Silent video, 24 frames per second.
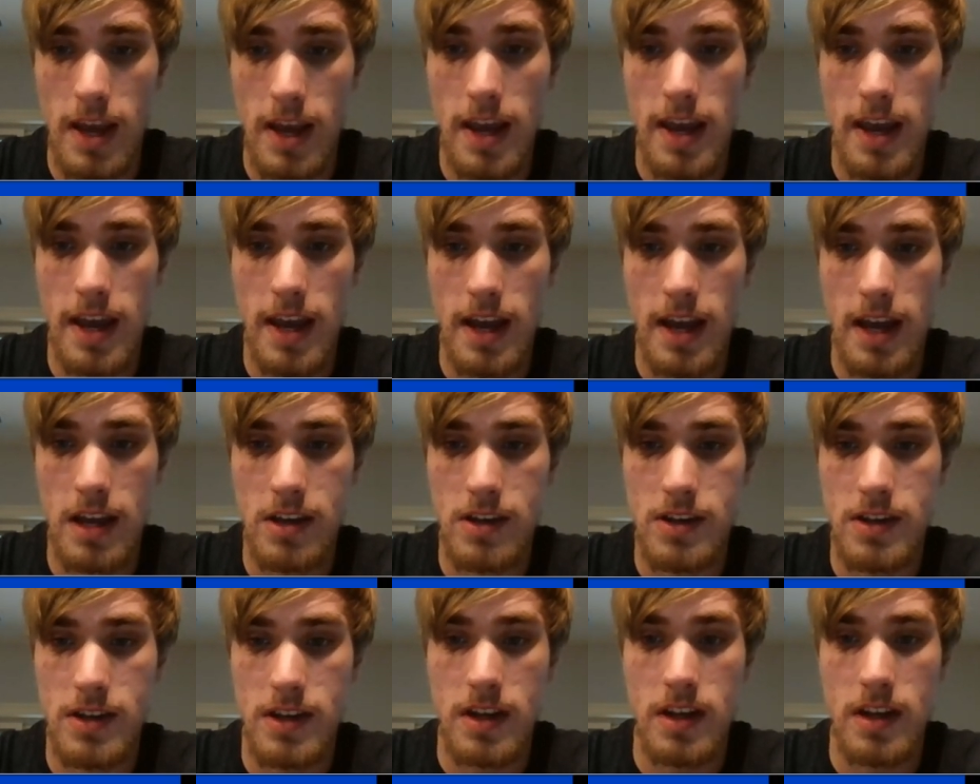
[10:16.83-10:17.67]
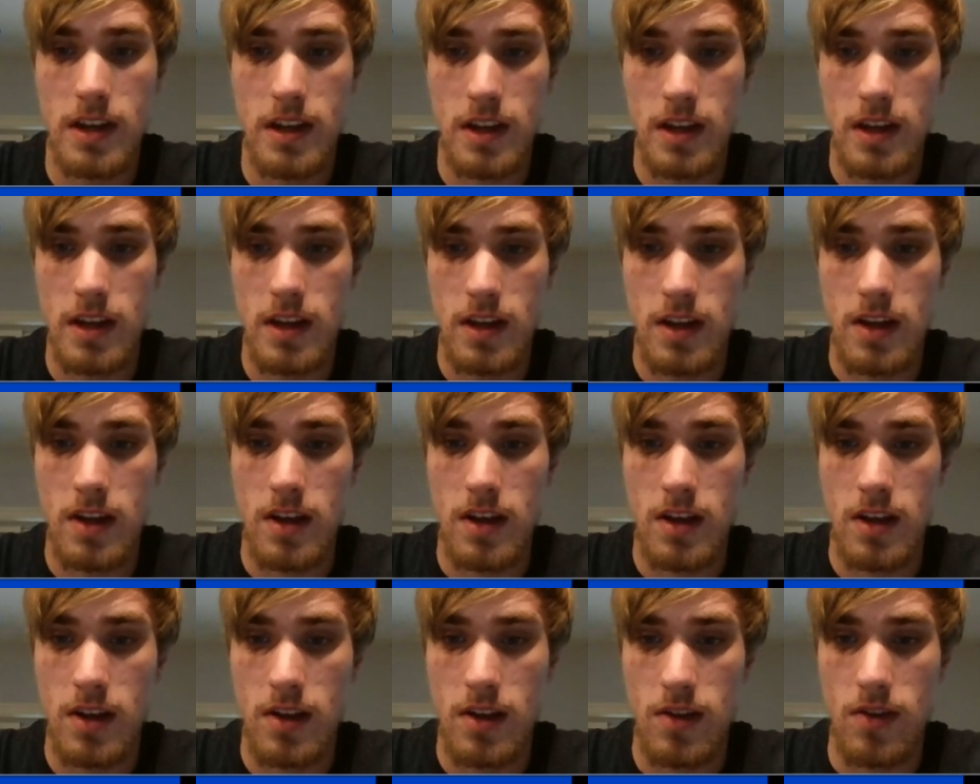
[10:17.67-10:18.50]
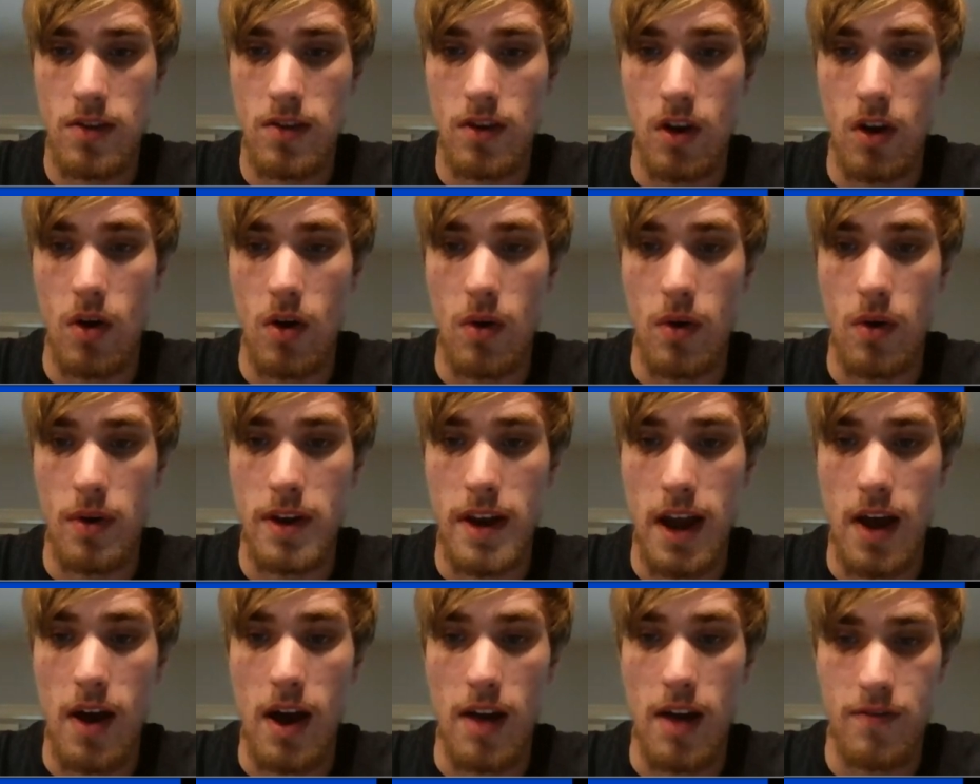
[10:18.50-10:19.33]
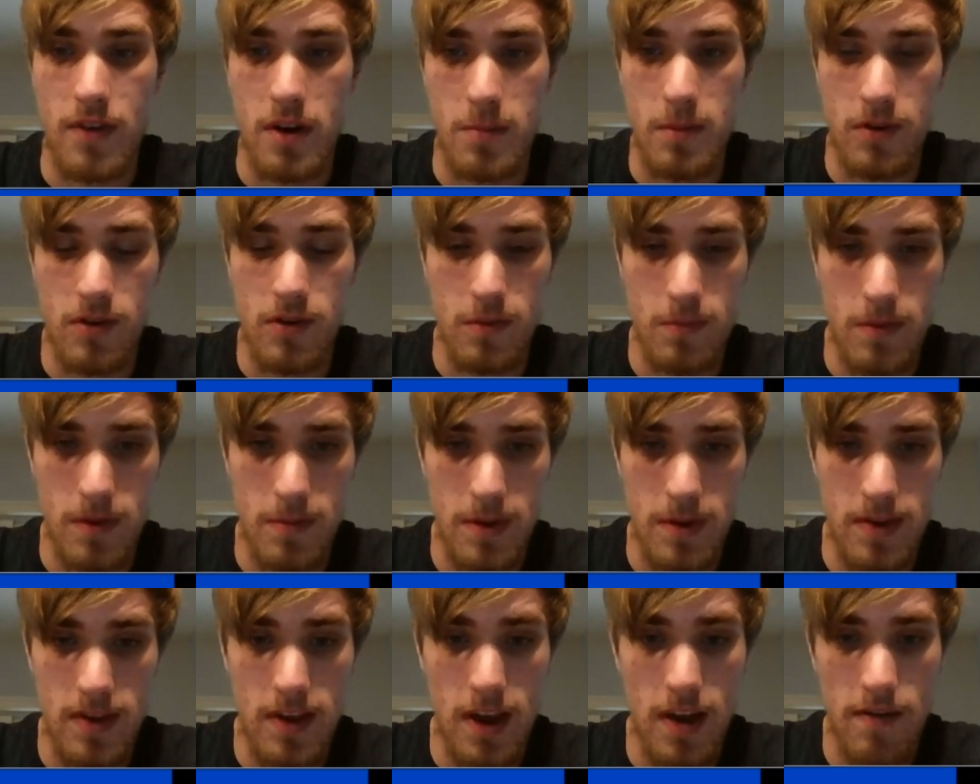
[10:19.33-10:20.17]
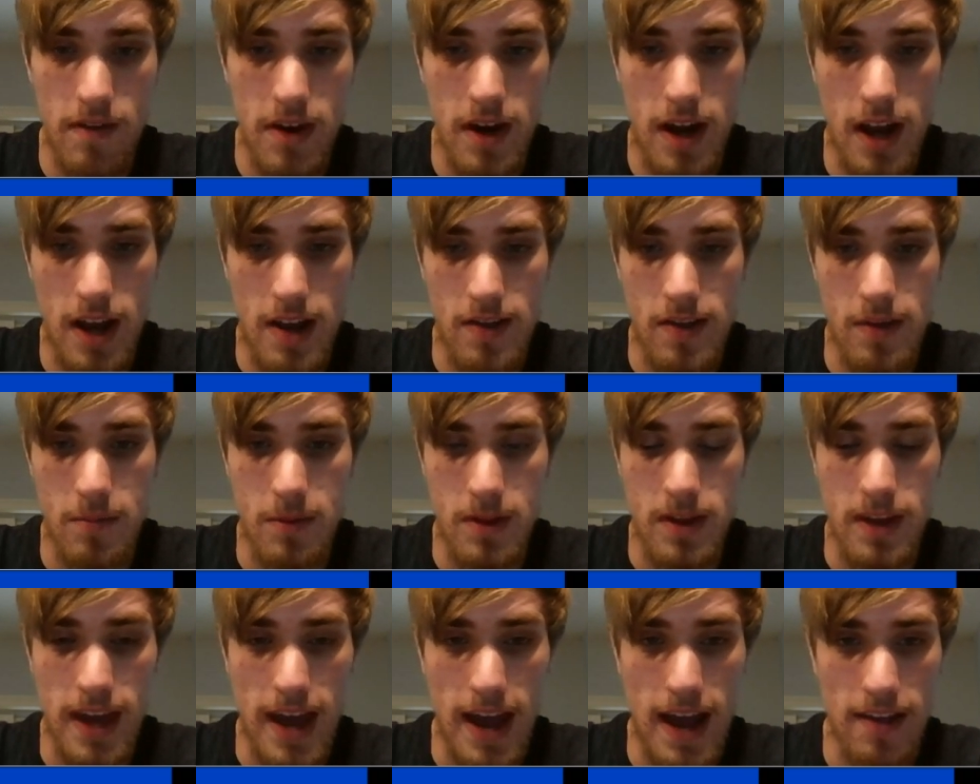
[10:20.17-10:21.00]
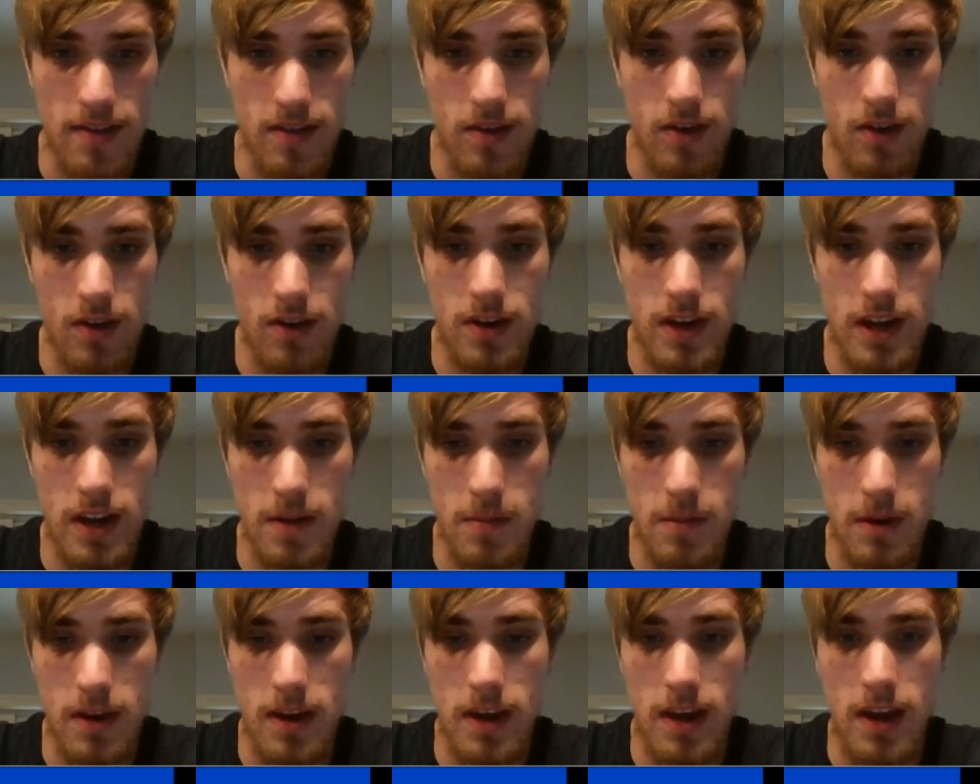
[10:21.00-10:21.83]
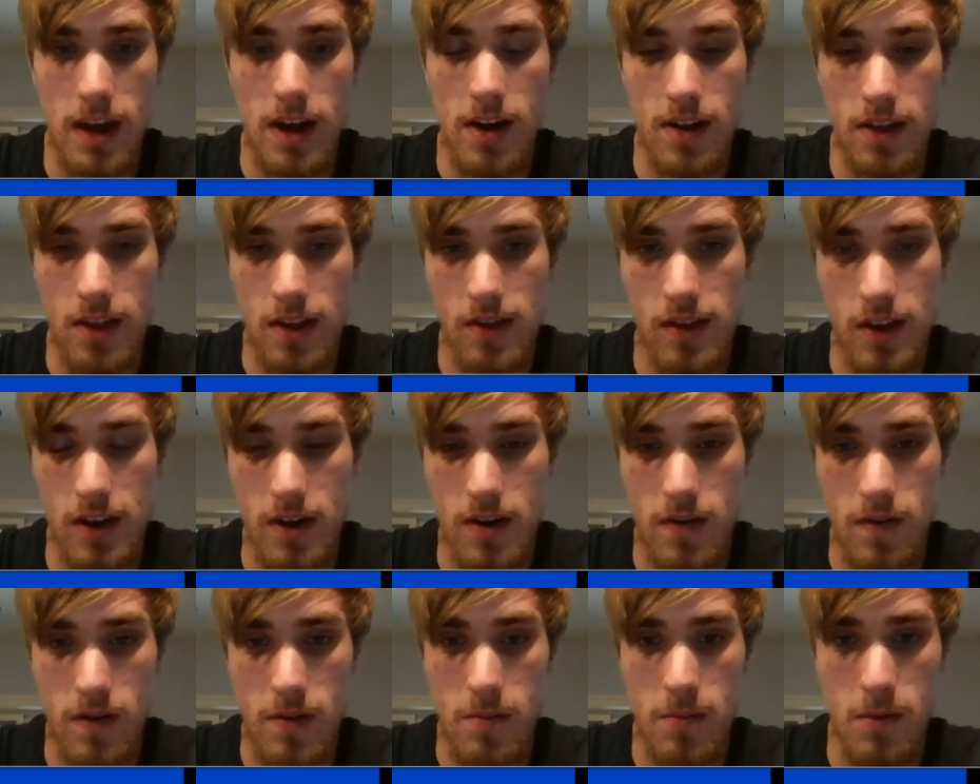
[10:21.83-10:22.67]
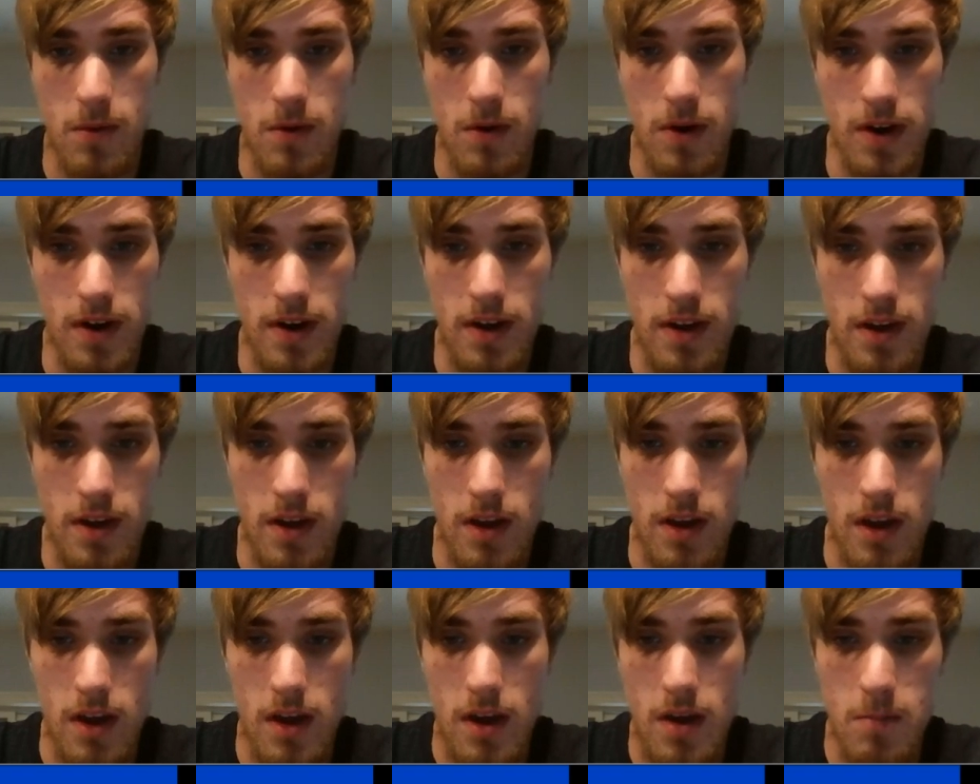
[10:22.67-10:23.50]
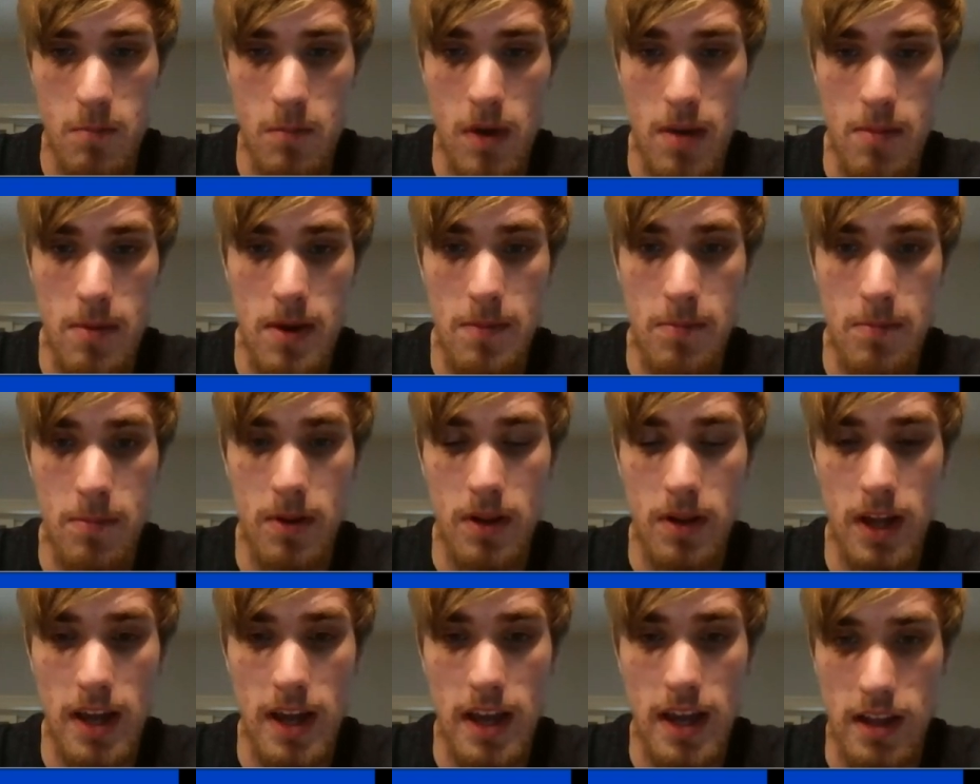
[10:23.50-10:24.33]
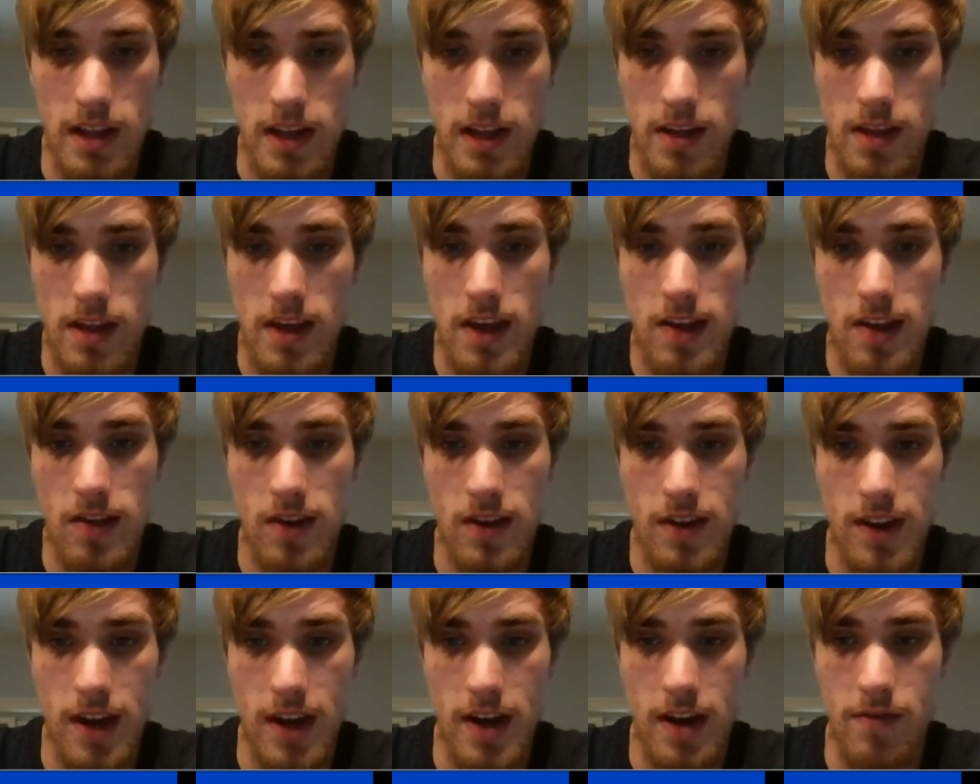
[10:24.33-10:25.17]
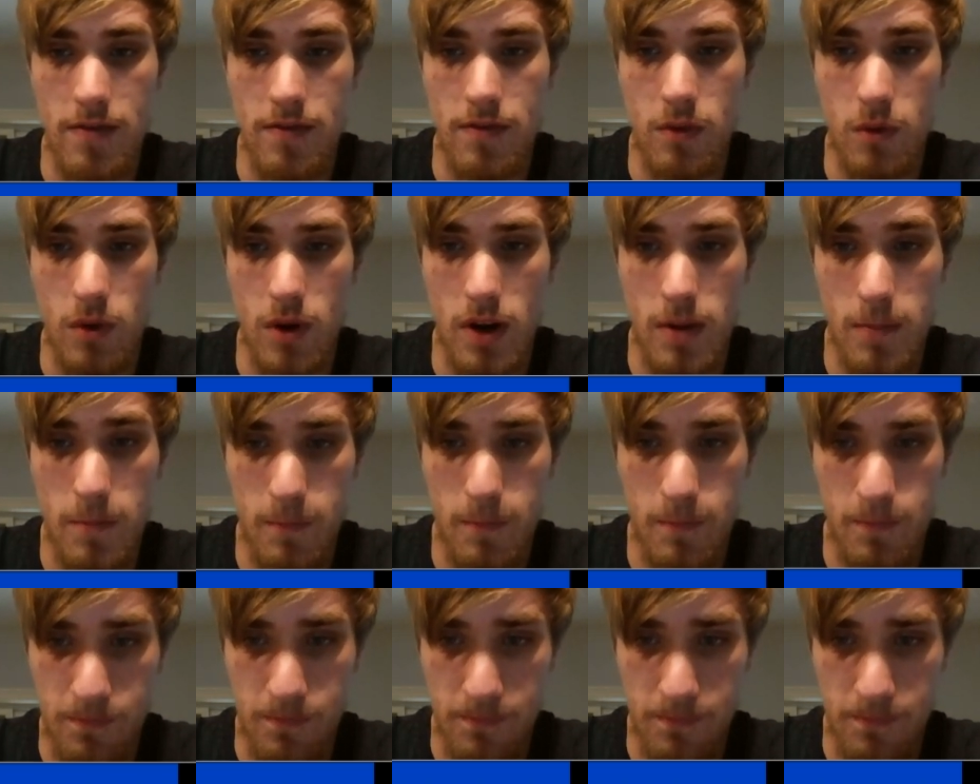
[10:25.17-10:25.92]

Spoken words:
And so now after bishop to b7, I simply castled, getting my king out of the center of the board. Maybe playing like this and knight f4.